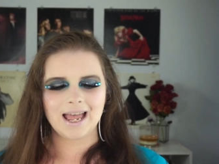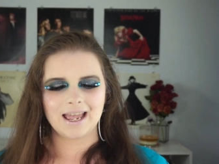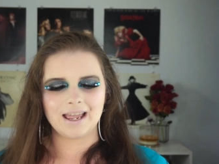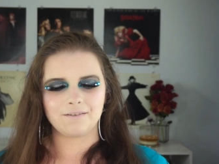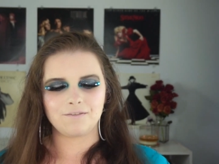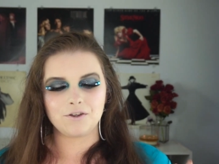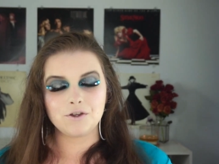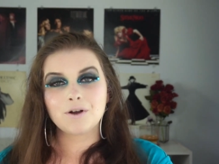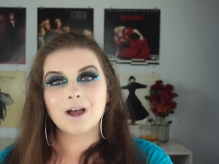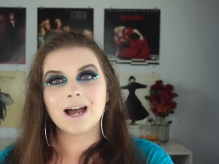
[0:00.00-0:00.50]

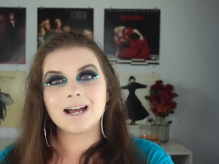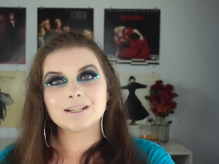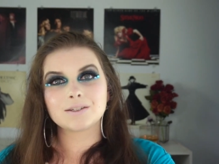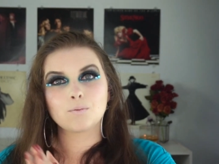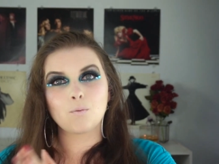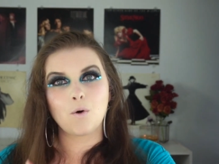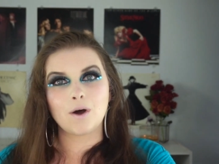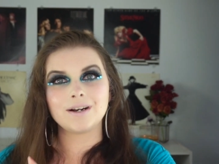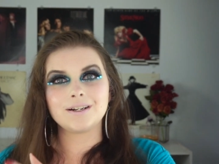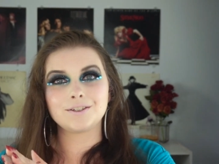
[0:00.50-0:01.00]
If you
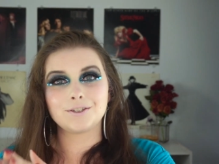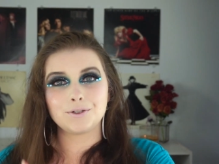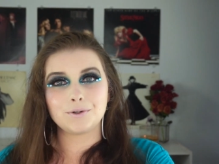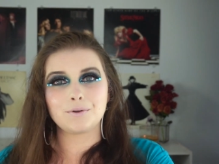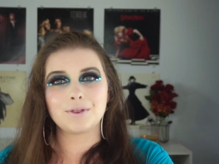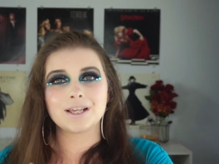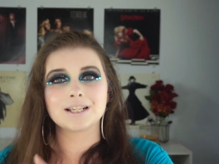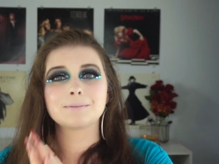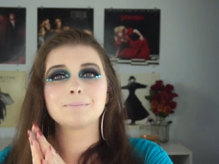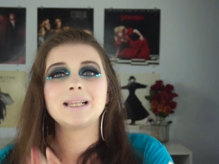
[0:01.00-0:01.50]
guys want to
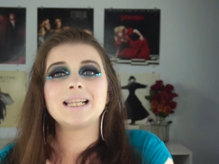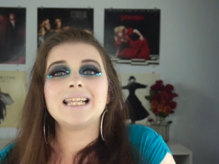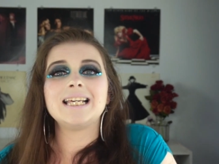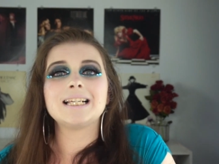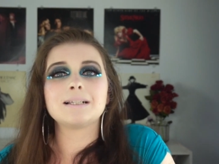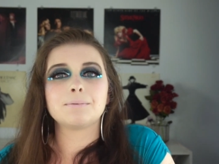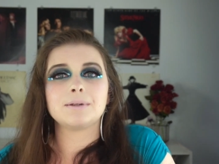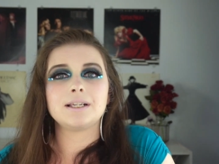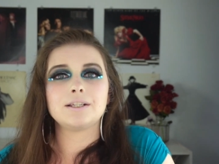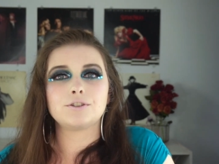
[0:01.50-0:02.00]
do this,
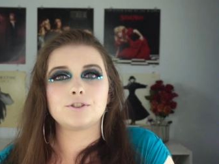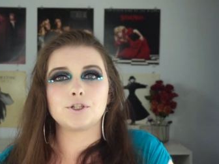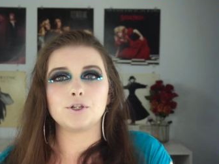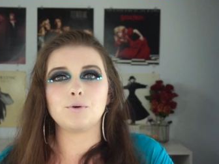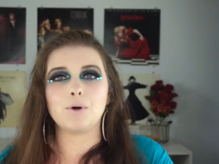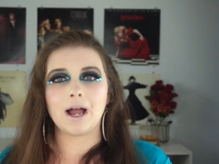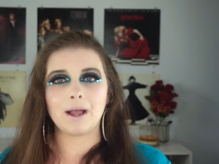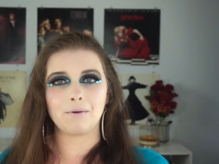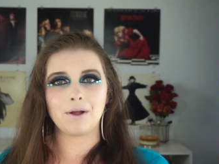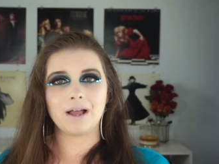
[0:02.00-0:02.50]
please, please
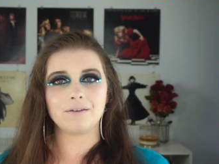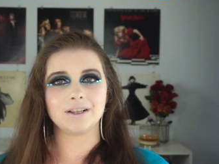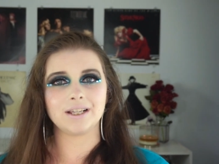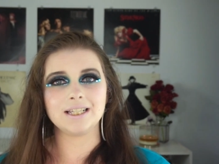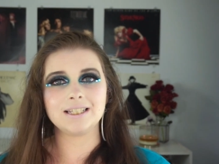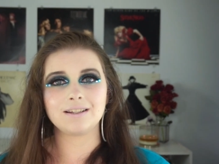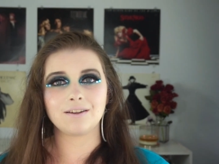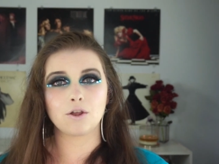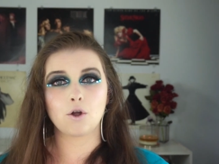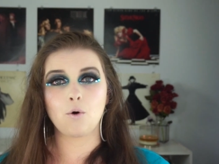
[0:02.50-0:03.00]
do. I will have a
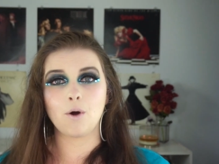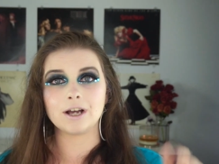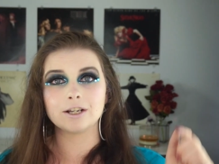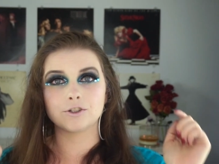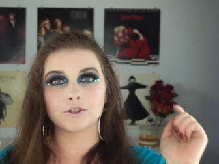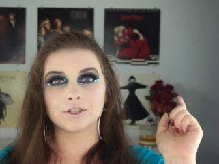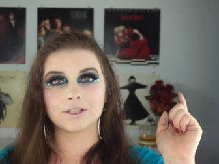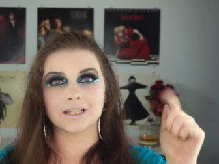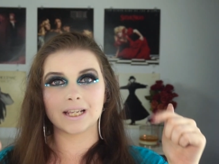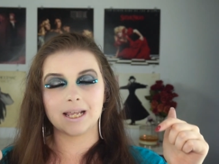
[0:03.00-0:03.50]
list of the
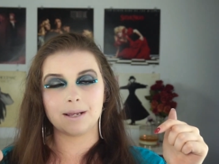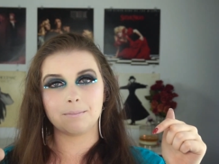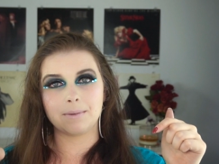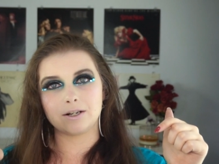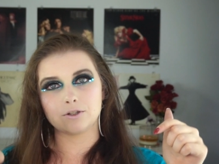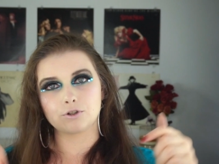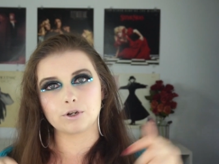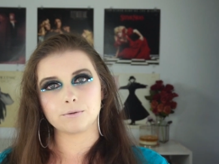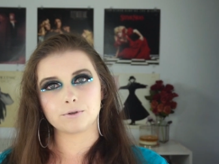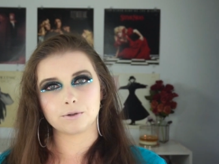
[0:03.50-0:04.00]
questions in
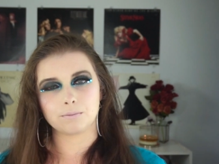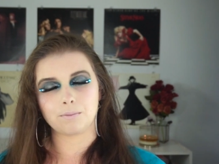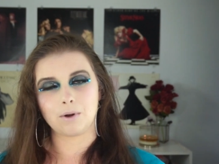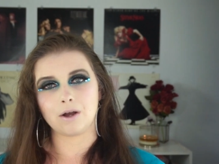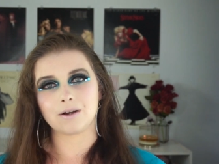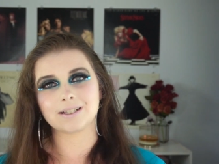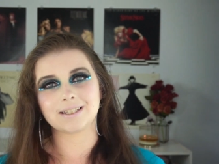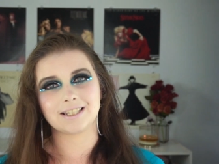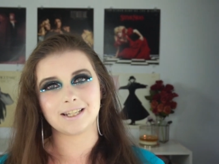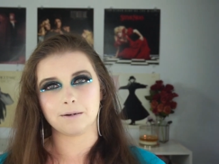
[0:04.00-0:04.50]
my description
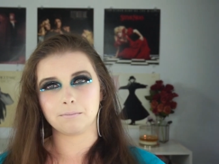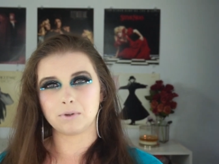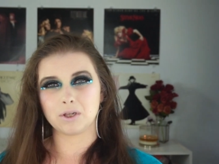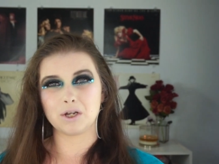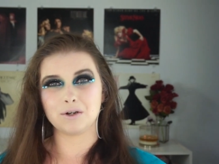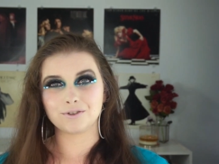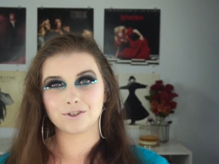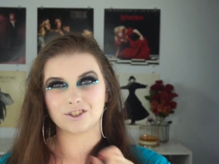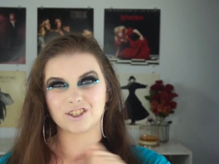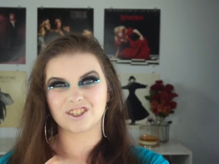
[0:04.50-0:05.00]
box down
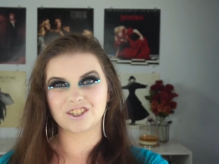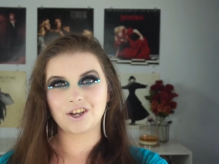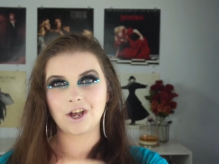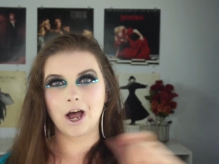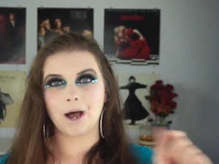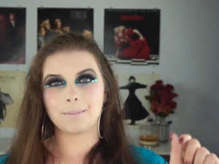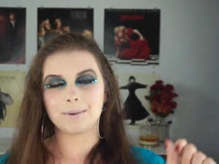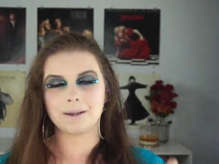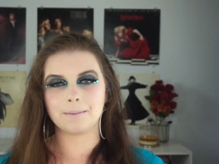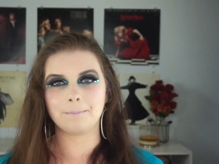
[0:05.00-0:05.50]
below, so just
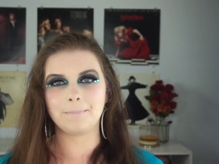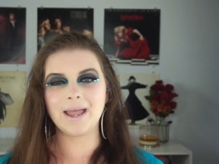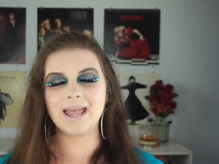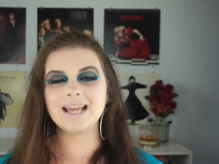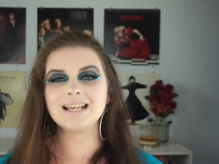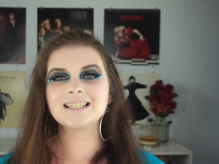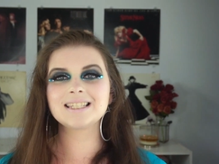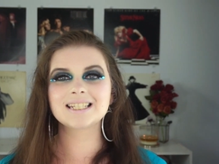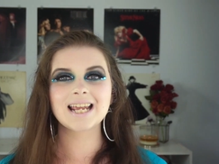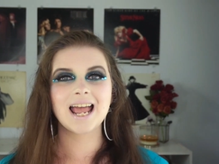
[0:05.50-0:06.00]
copy and
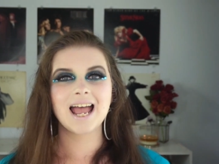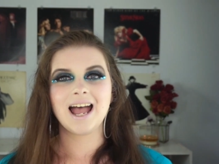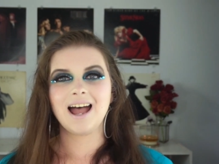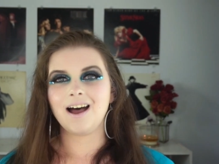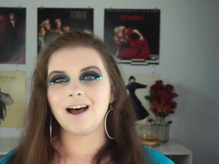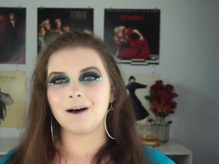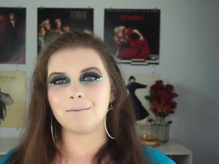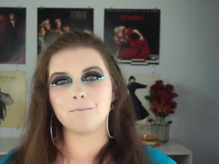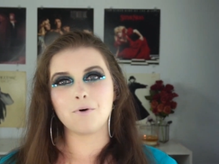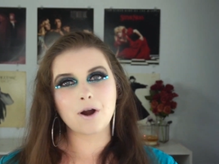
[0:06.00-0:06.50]
paste.
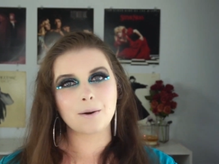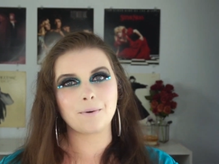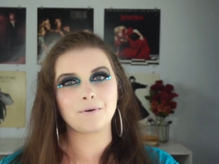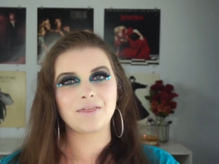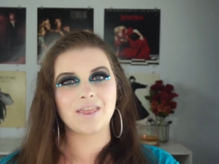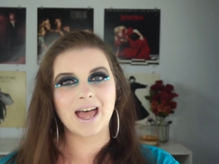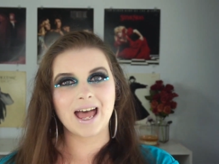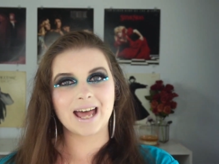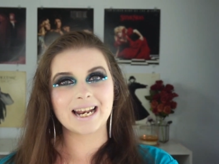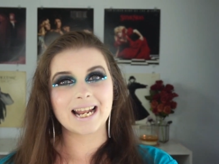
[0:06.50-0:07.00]
More
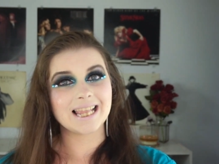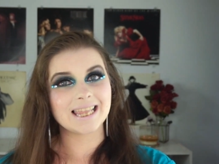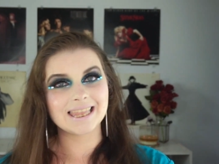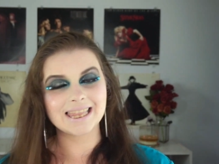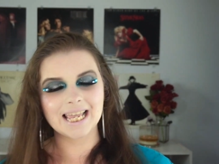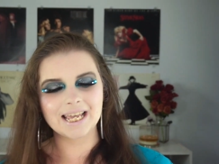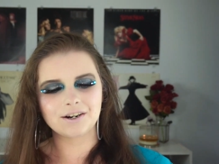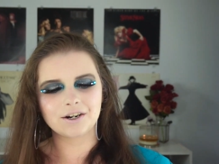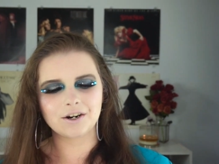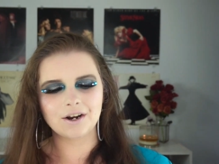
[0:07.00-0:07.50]
about that
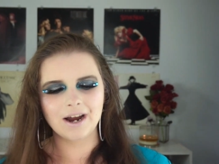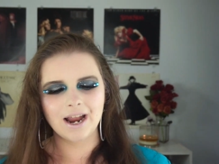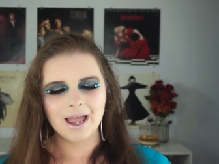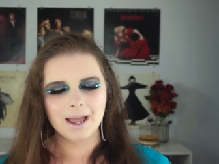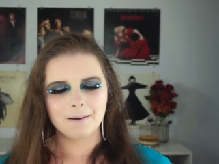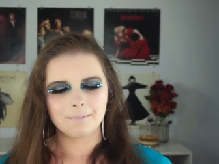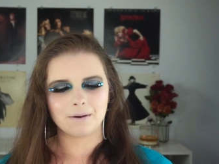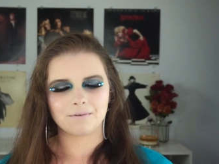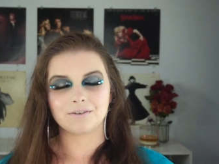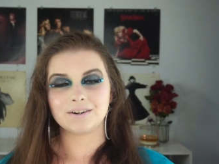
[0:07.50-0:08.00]
later,
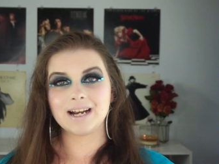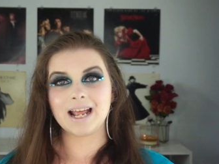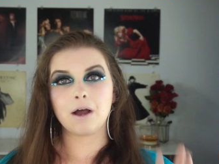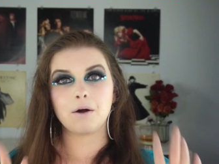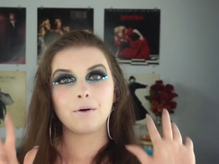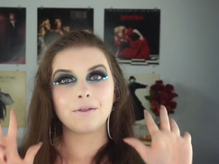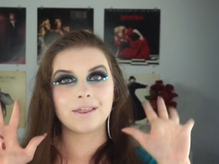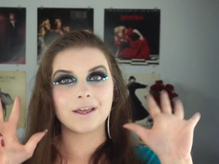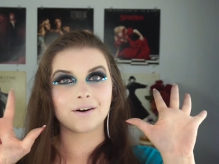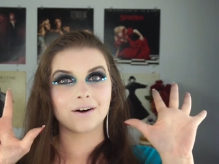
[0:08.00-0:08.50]
but for
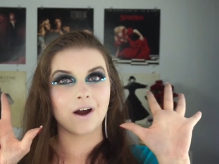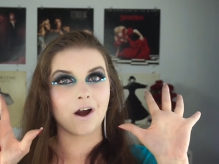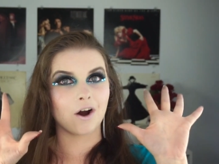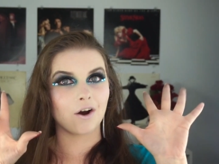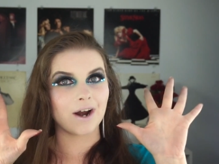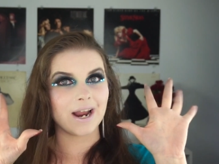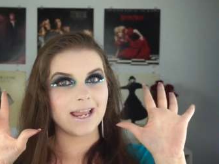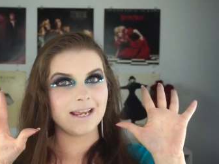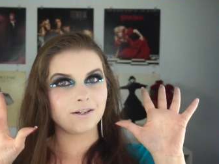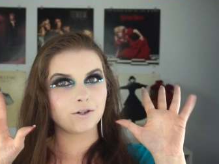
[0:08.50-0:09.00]
now there
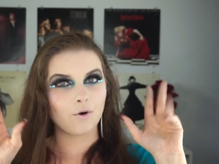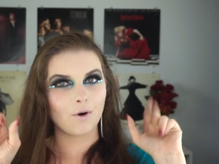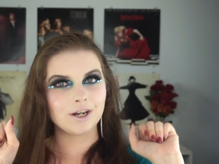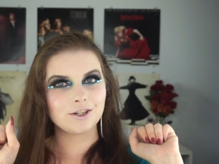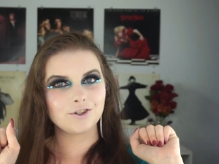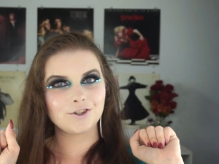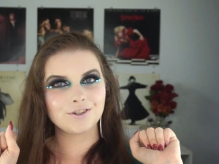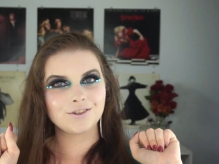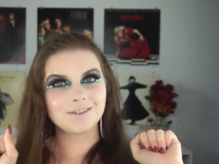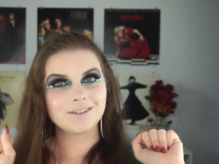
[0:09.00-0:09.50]
are eight
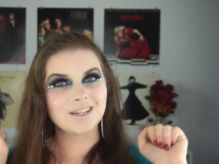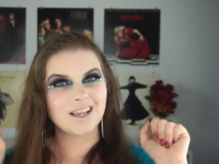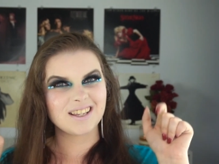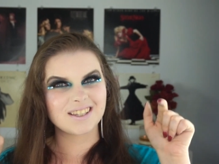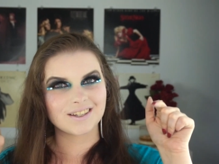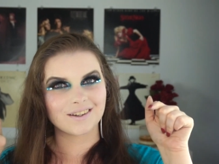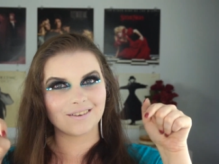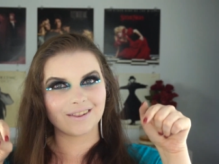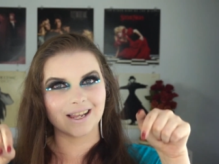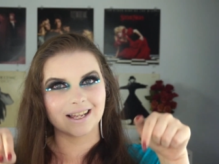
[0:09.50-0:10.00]
questions,
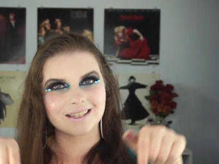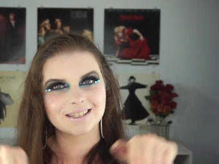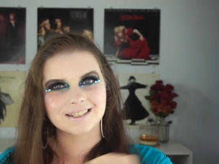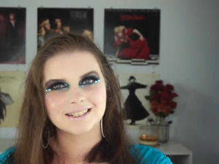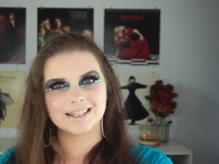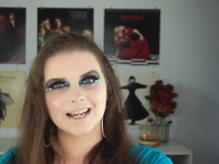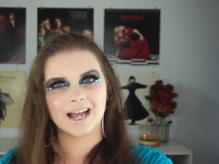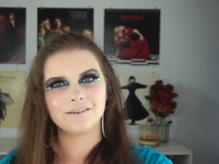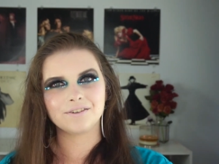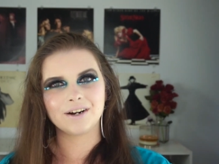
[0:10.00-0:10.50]
so
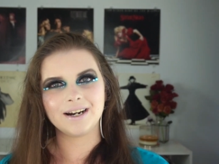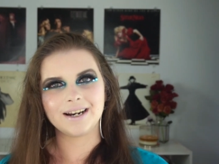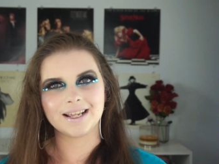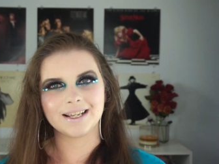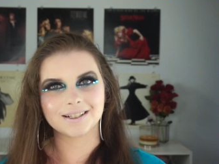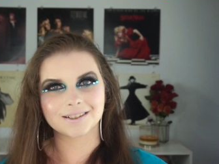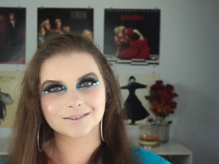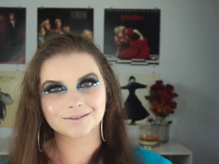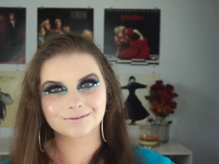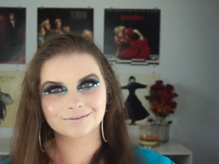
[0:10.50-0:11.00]
let's dive right
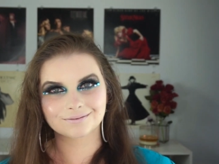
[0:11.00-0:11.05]
in.